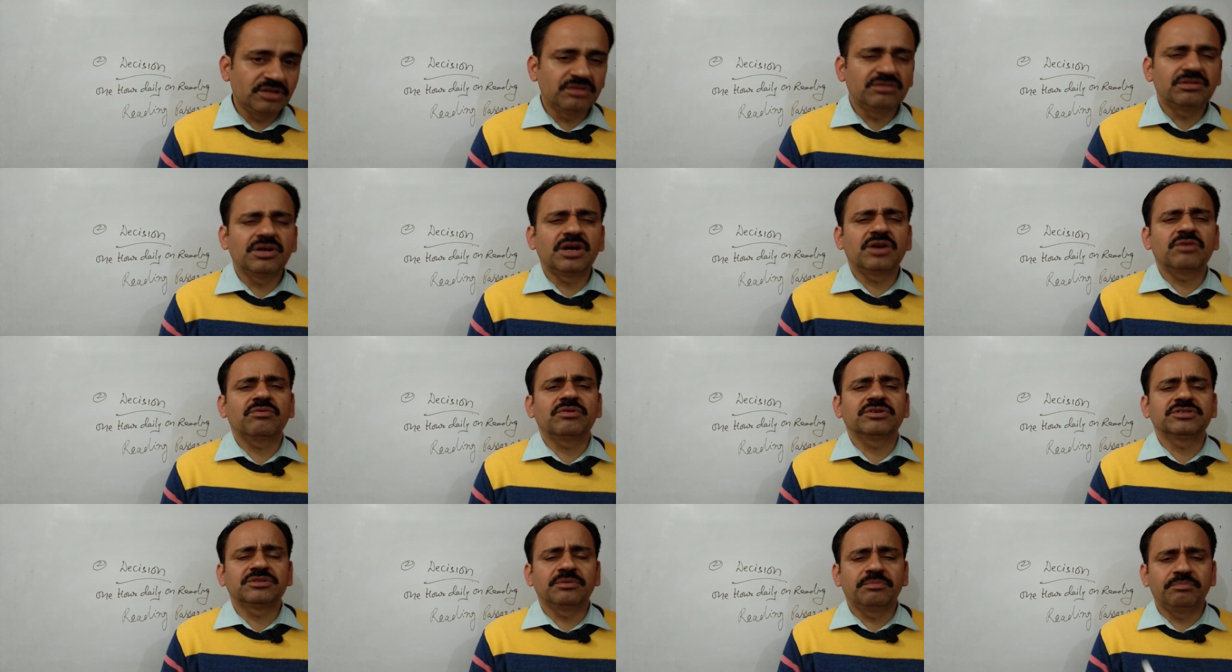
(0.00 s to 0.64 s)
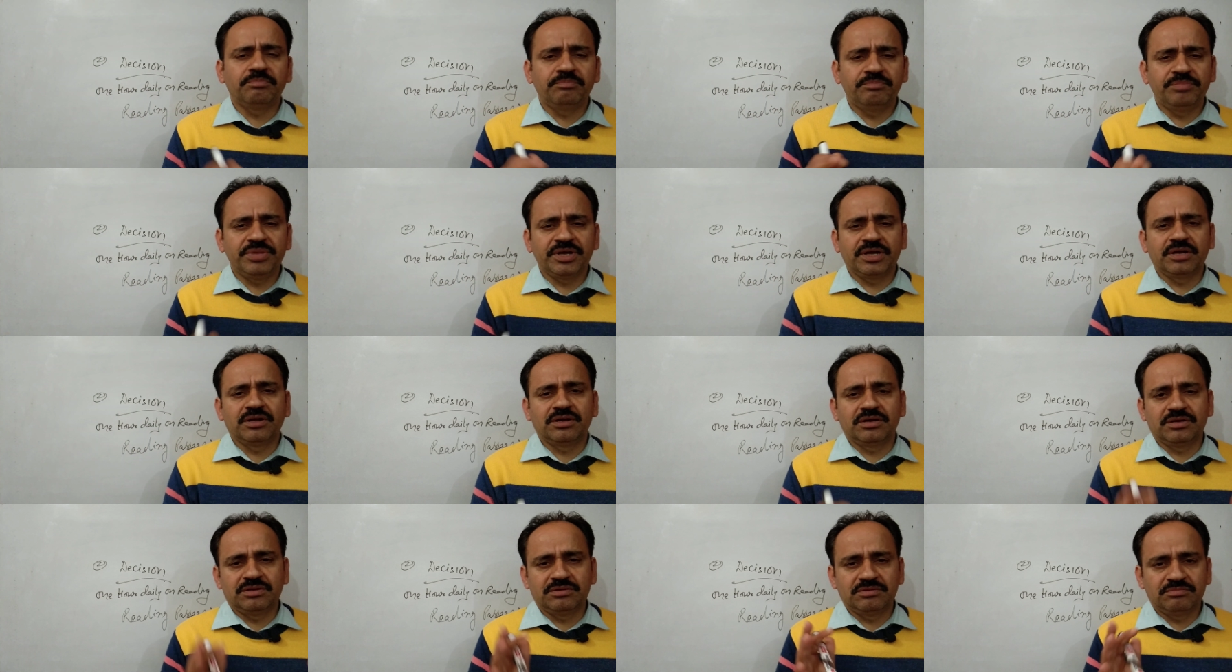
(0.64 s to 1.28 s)
That was a
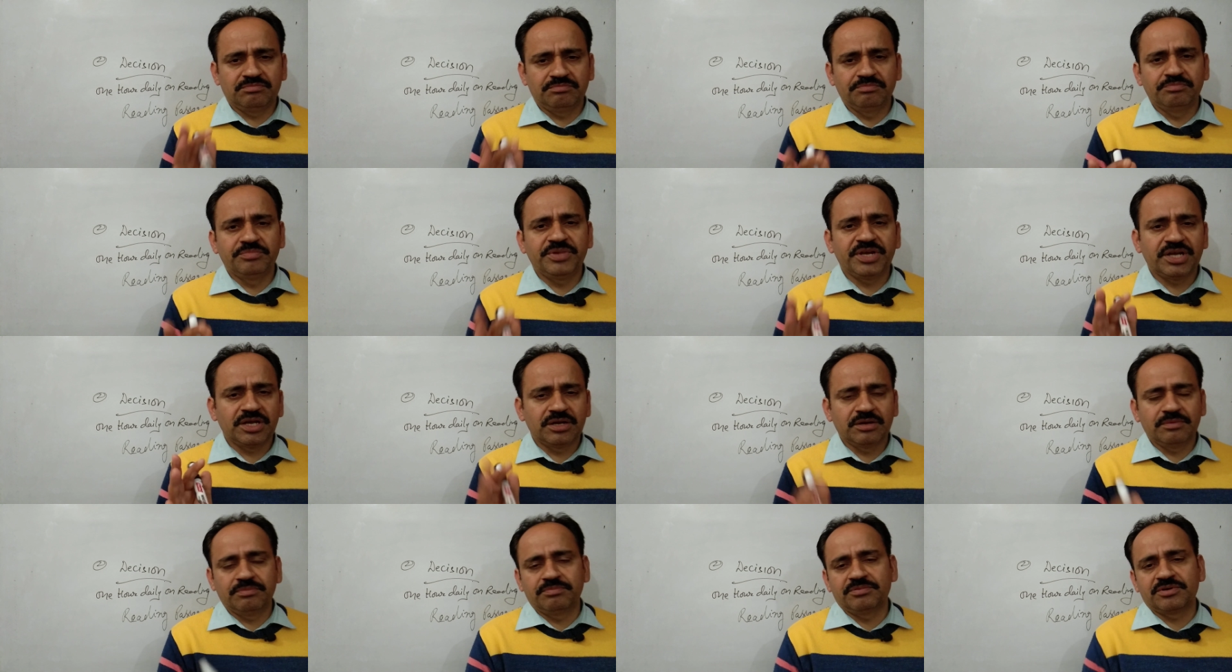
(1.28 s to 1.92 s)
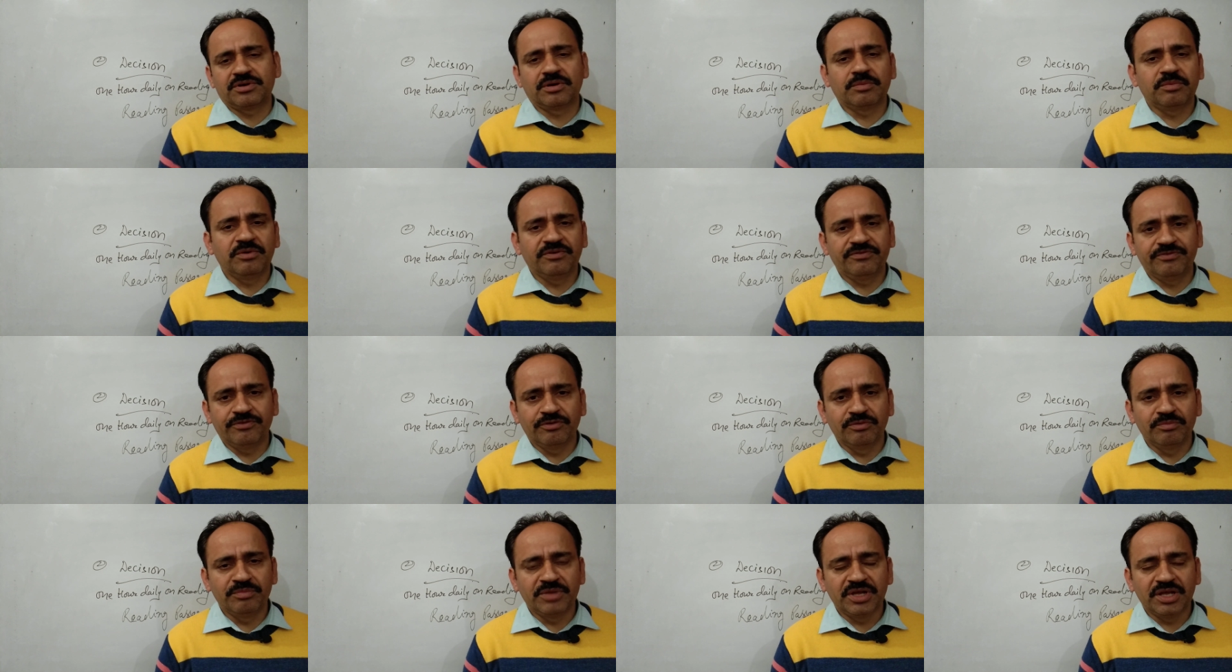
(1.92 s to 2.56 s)
big, big trouble for
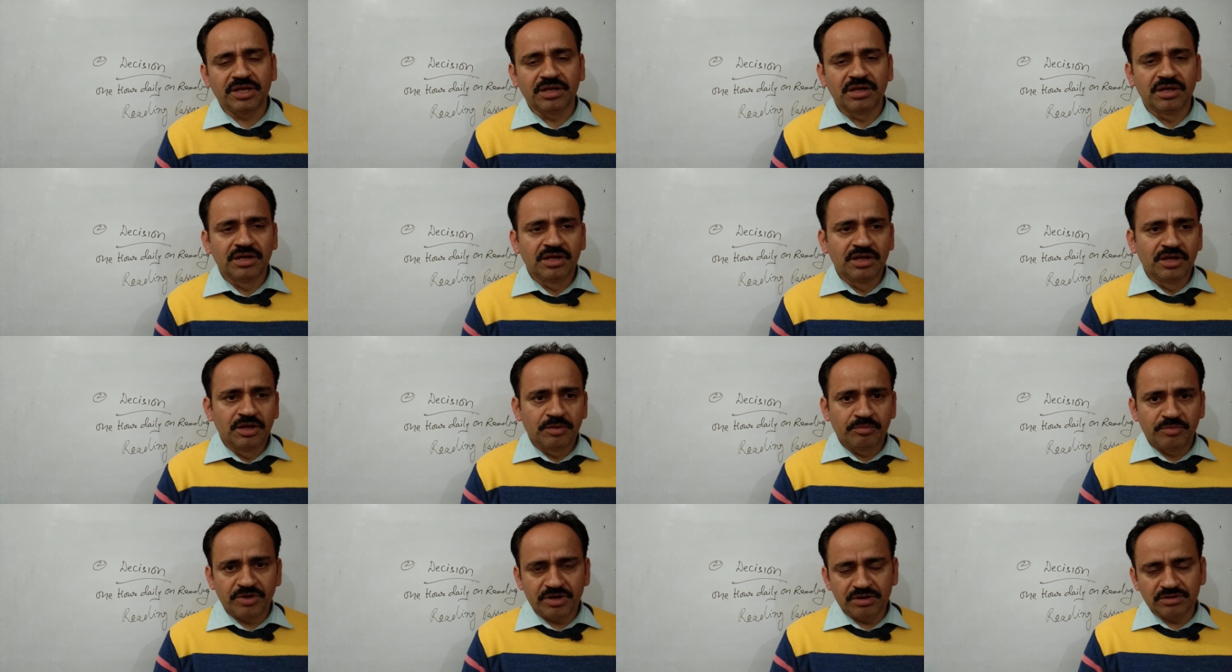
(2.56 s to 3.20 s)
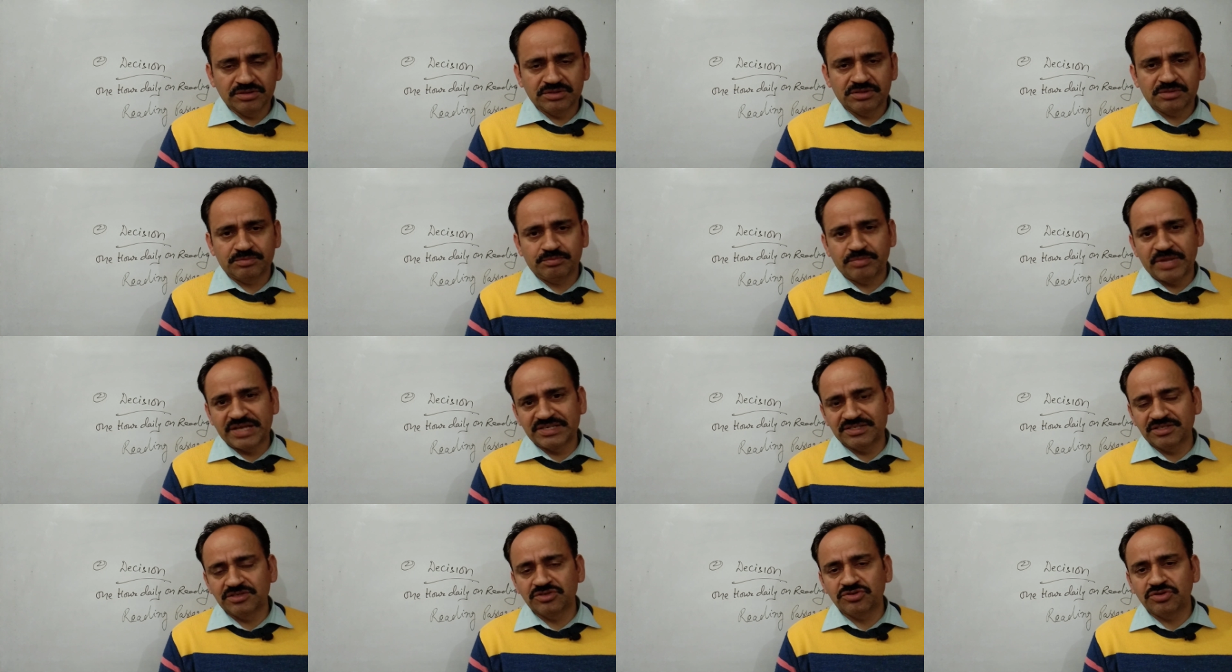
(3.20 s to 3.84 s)
me because
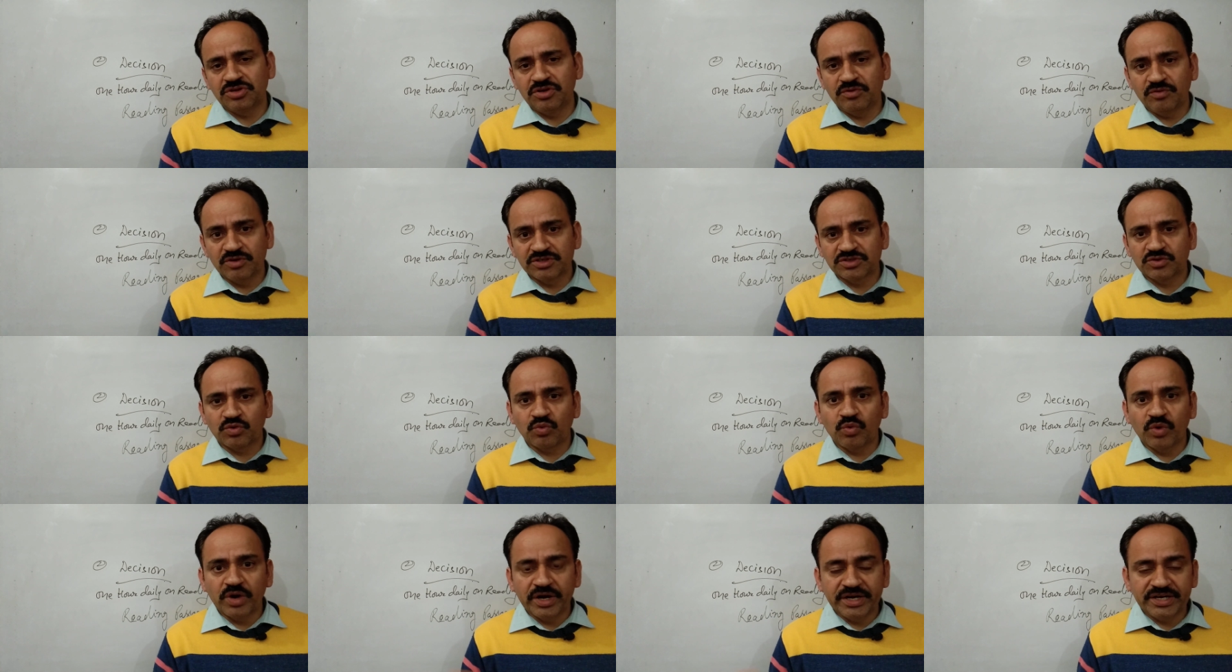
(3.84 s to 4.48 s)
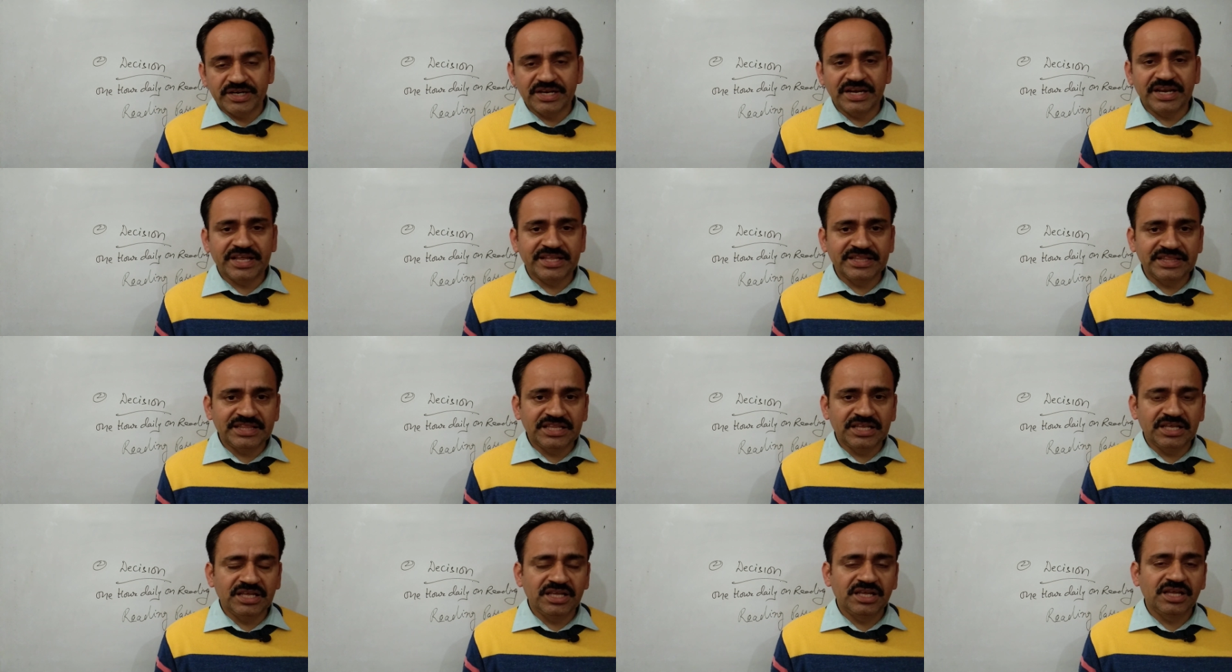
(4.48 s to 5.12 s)
passage 3 was quite
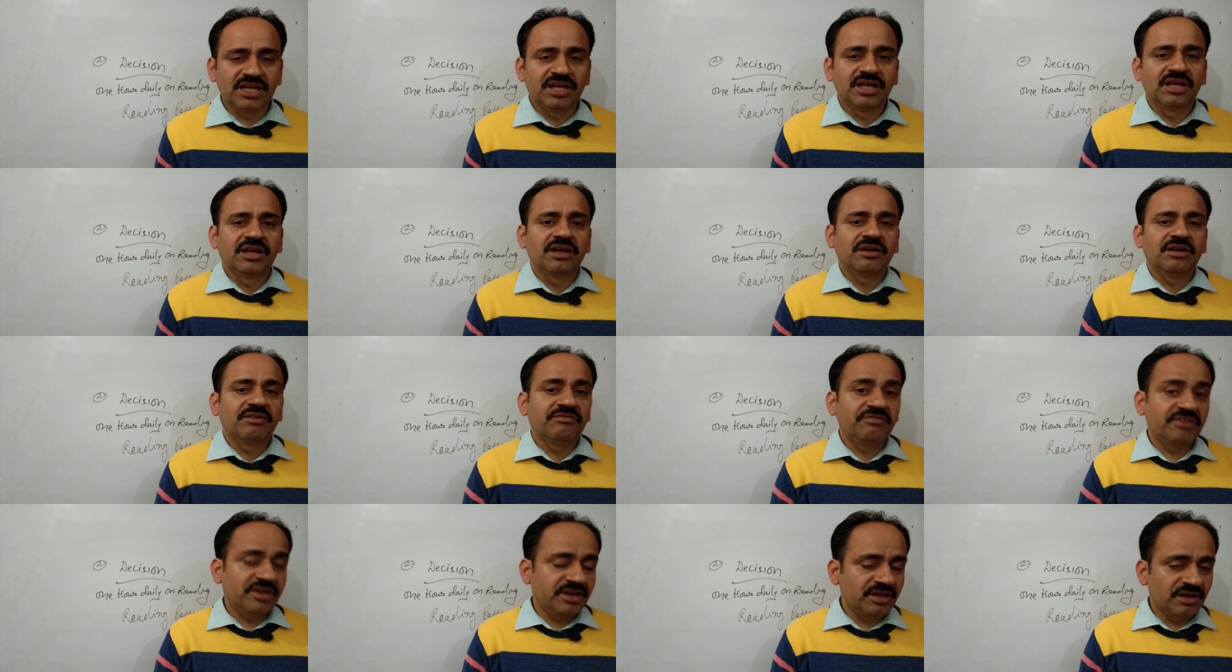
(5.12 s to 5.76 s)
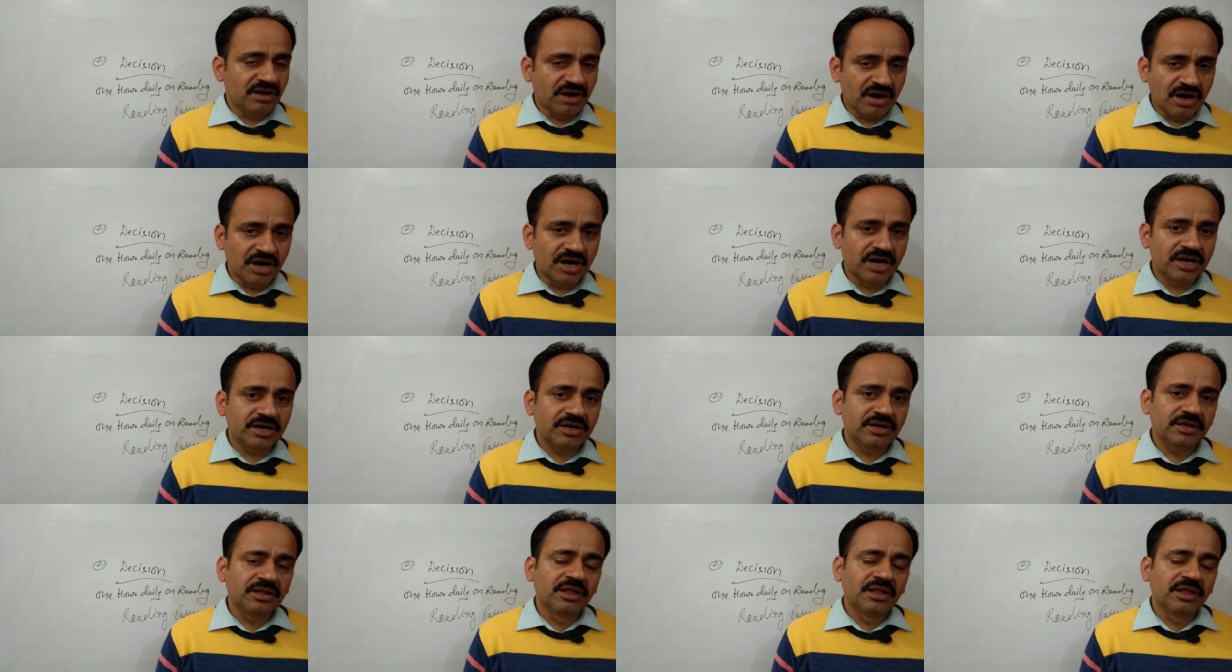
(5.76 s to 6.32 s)
lengthy, very hard